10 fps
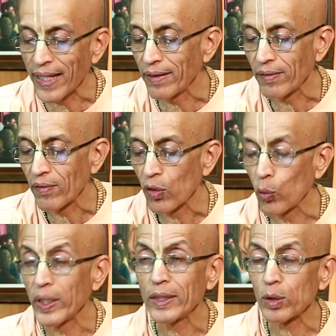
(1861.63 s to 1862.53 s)
then
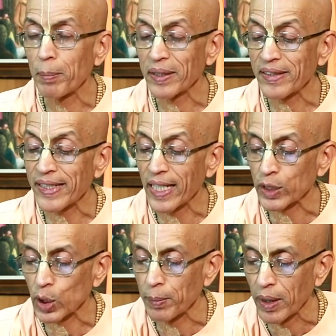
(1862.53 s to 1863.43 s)
went to
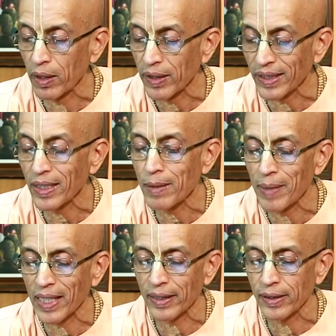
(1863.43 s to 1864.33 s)
Badrikashrama in the
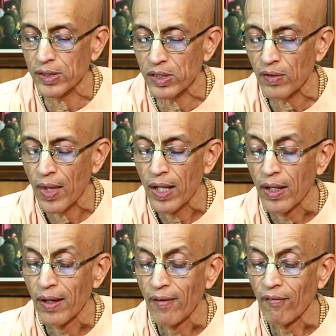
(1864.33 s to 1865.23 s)
Himalayas,
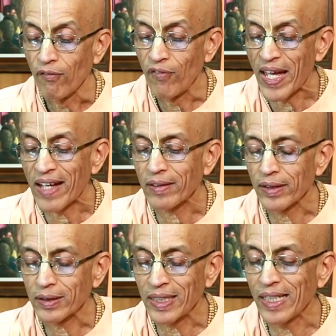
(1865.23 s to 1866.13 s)
where
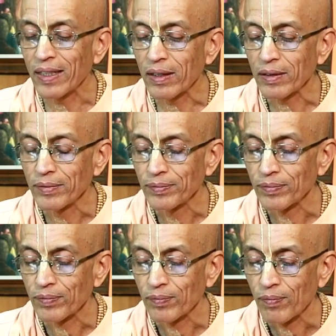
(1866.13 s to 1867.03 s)
the king
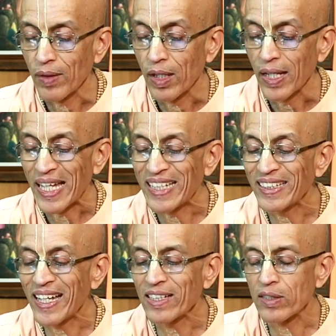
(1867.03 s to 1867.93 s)

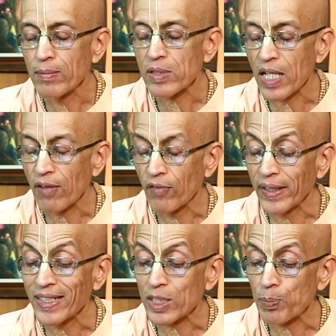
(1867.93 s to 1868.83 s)
engaged himself
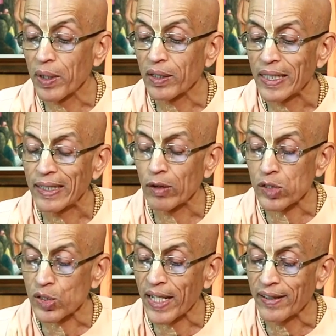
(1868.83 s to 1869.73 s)
very expertly in
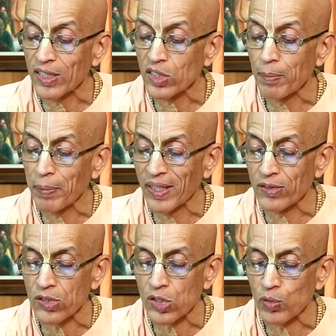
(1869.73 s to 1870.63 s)
austerities and
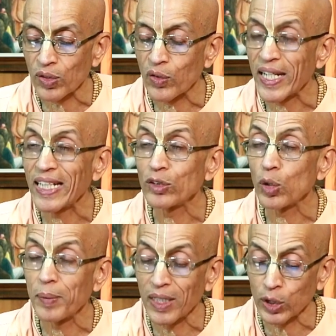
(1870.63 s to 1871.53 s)
penances with great
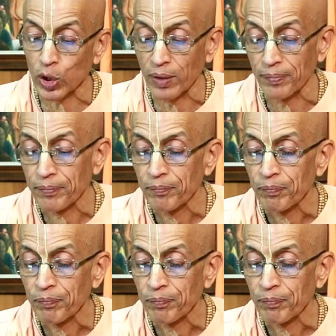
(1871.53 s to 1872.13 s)
jubilation.